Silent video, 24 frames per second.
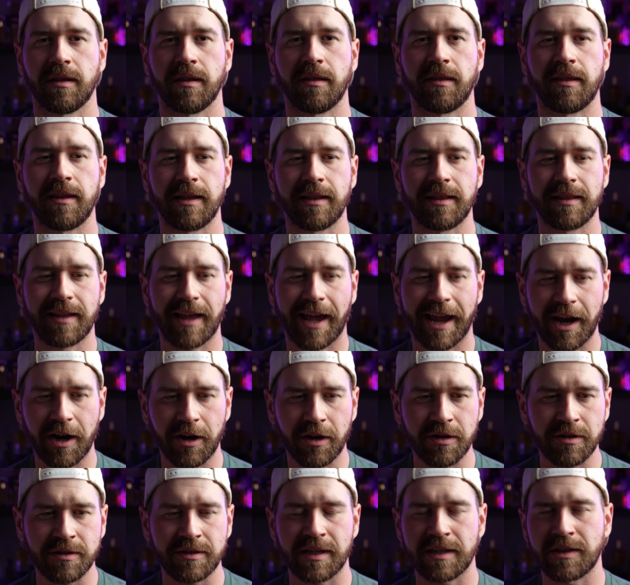The
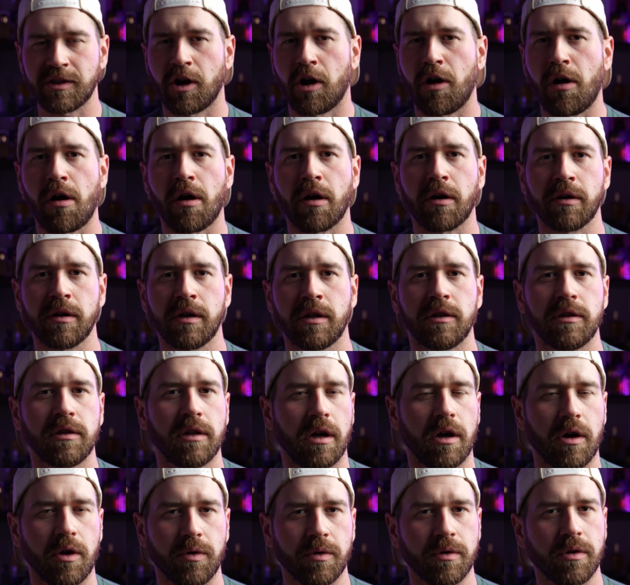layers in the heart
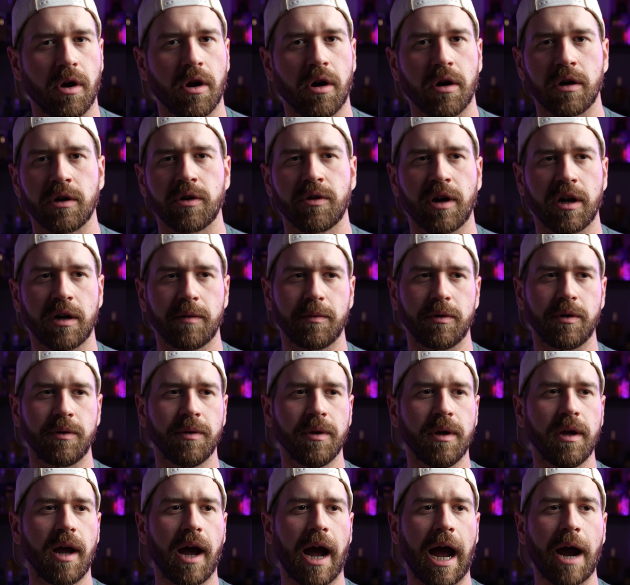alone are incredible.
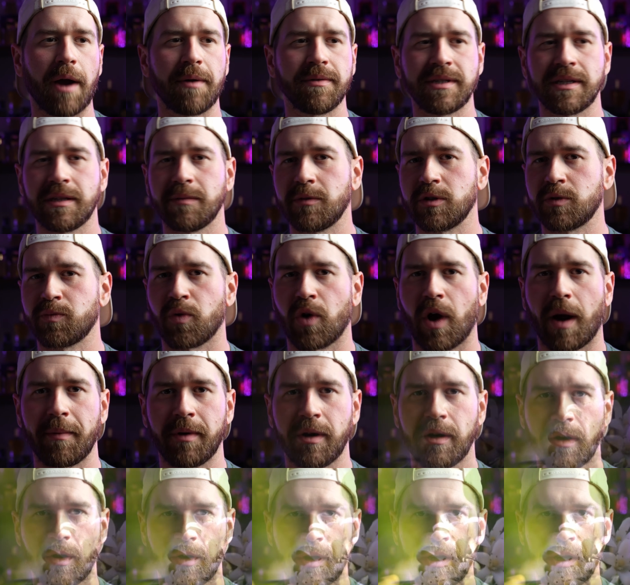I would say the most prominent note